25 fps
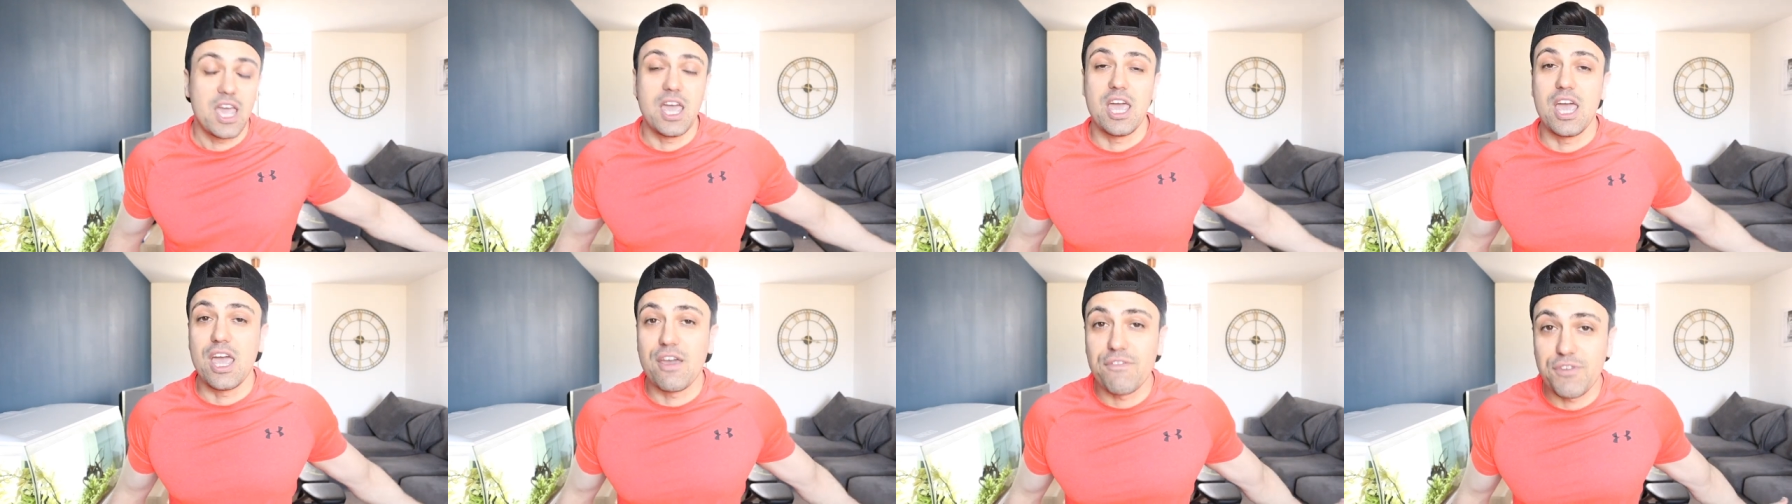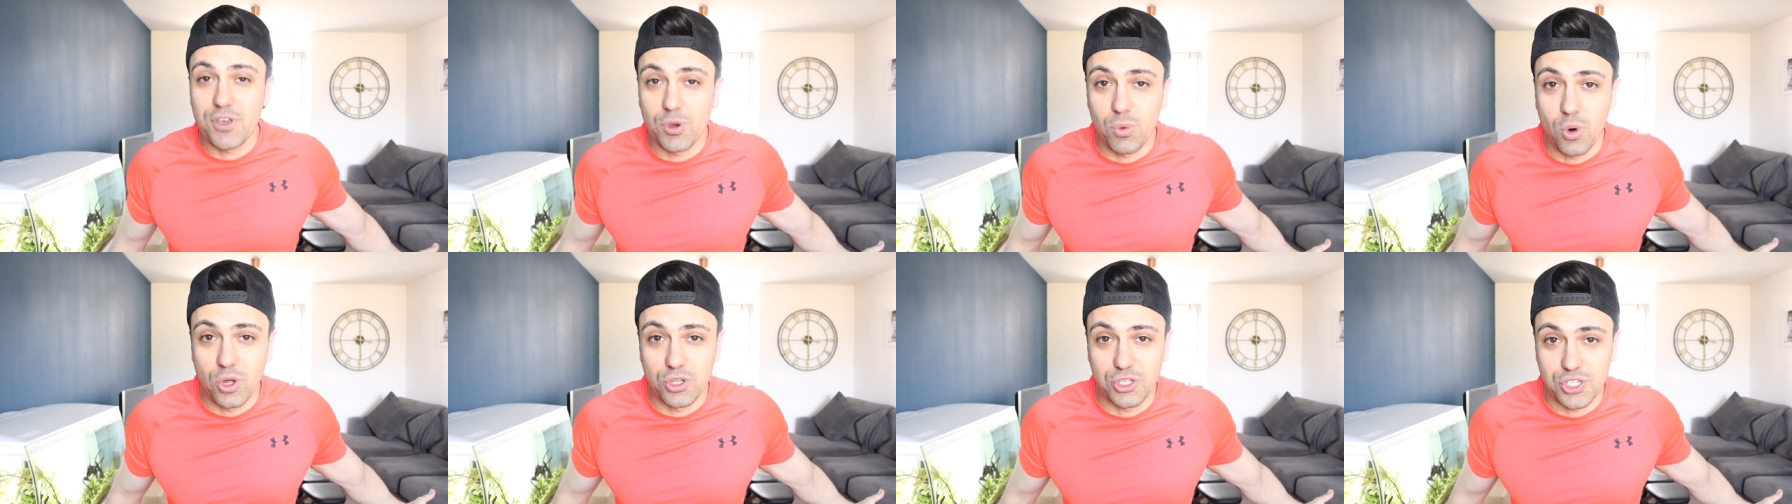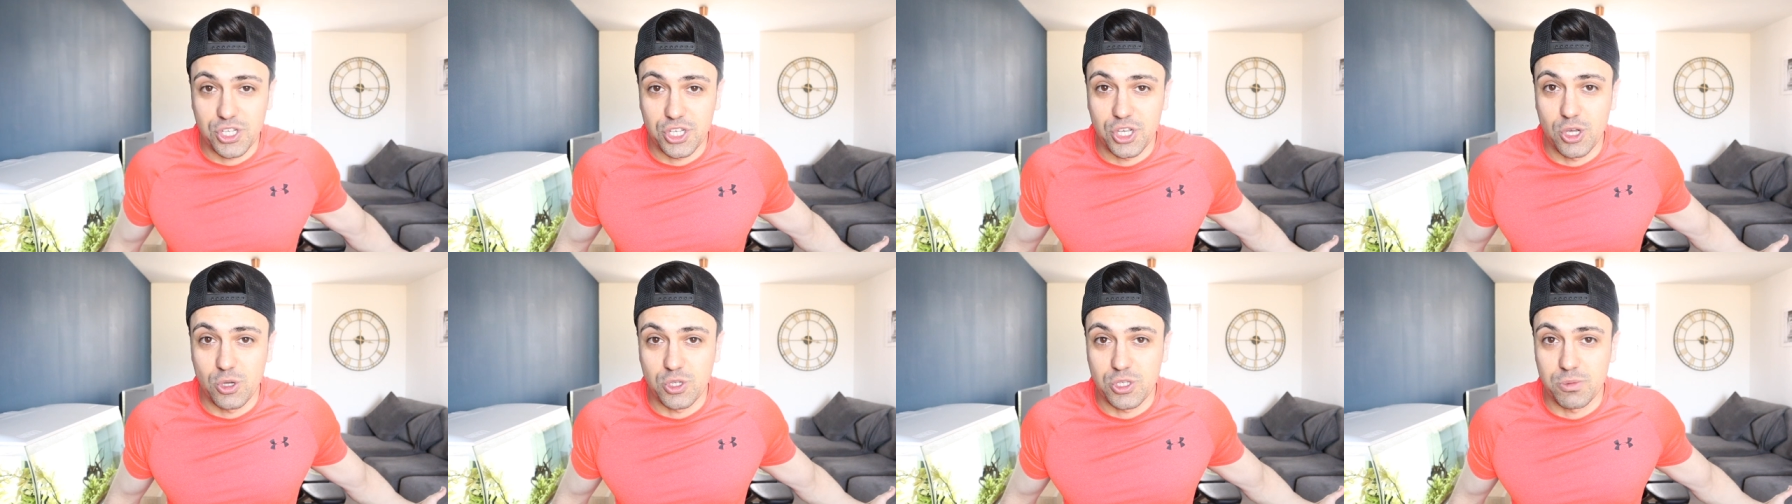if you want
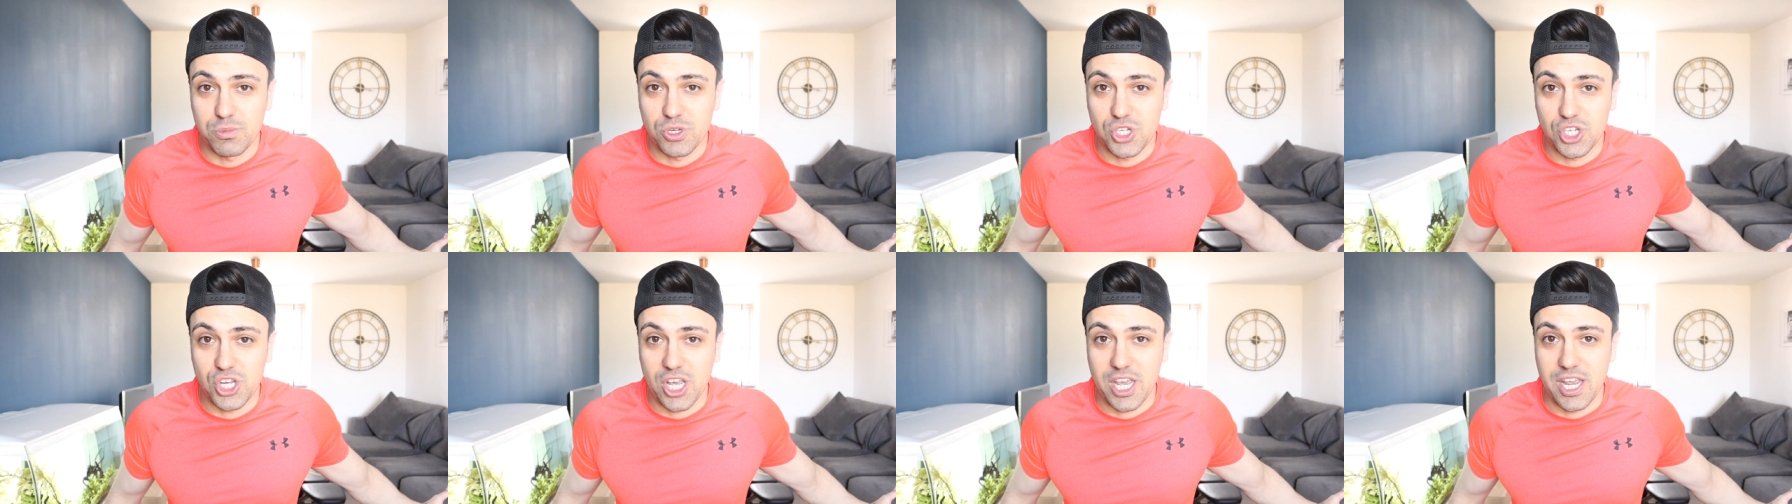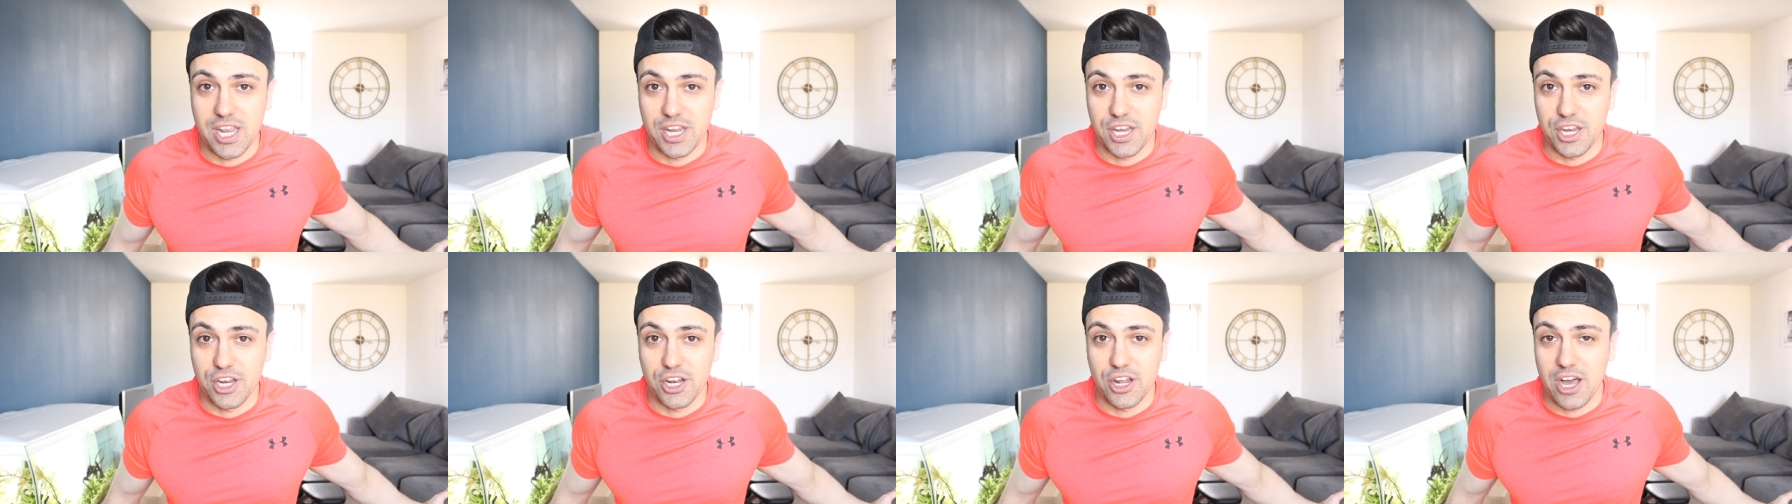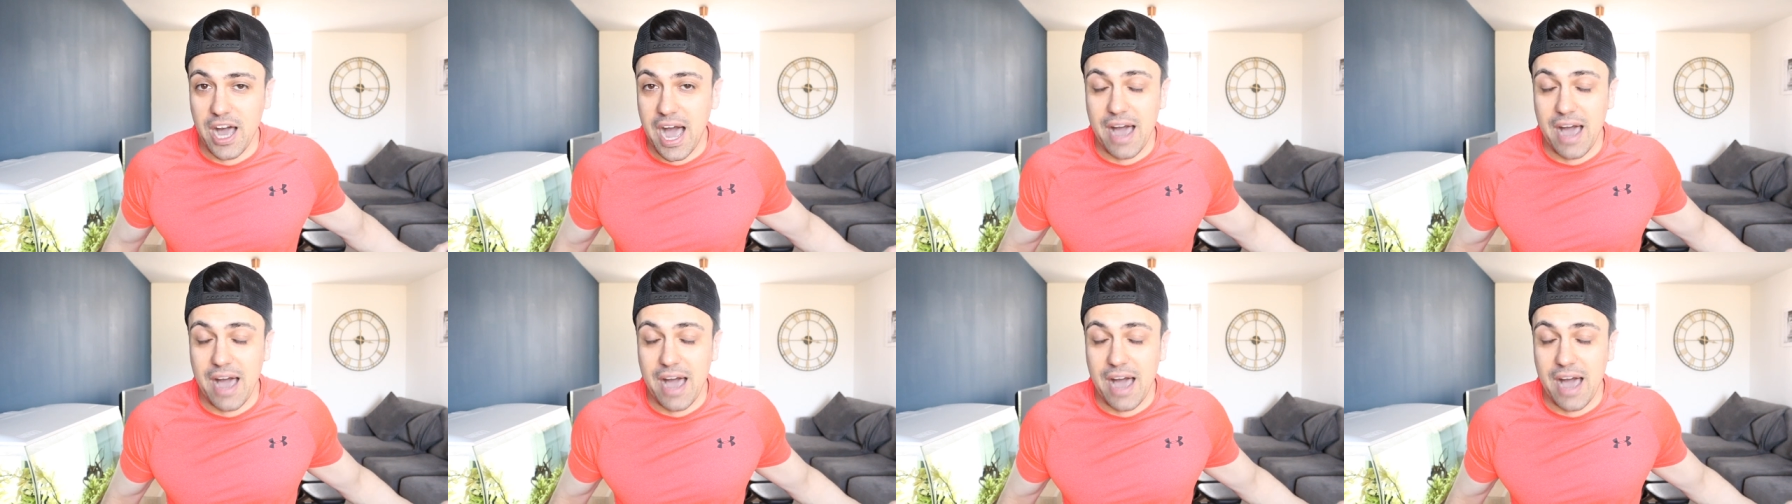to use the machine, you know,